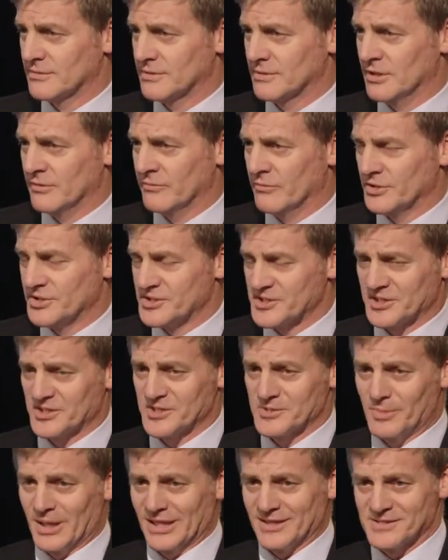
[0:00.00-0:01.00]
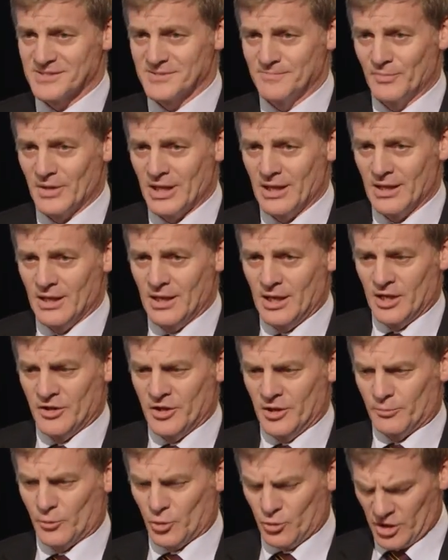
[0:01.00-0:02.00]
every 6 months. And
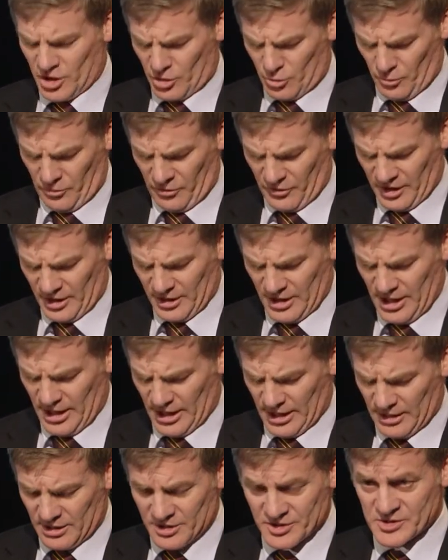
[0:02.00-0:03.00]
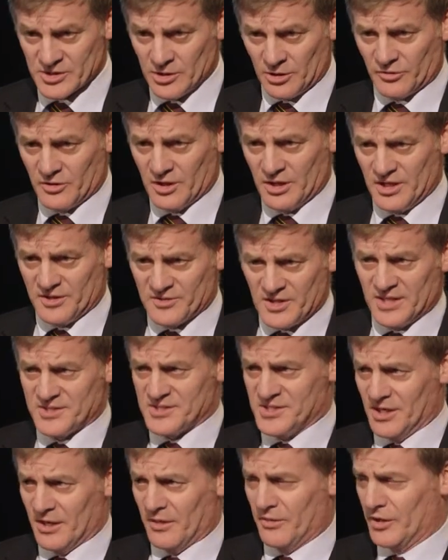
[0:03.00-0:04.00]
the critical thing there is not that
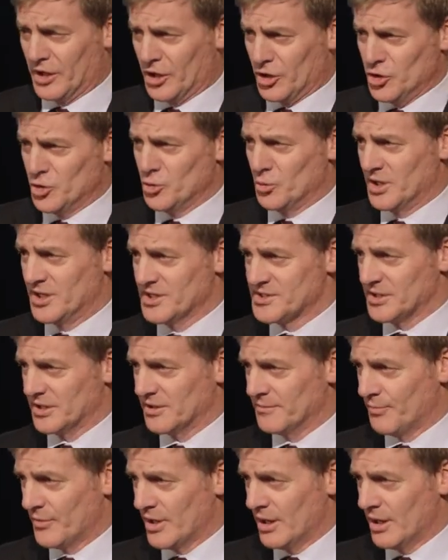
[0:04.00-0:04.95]
that's anything new, it isn't.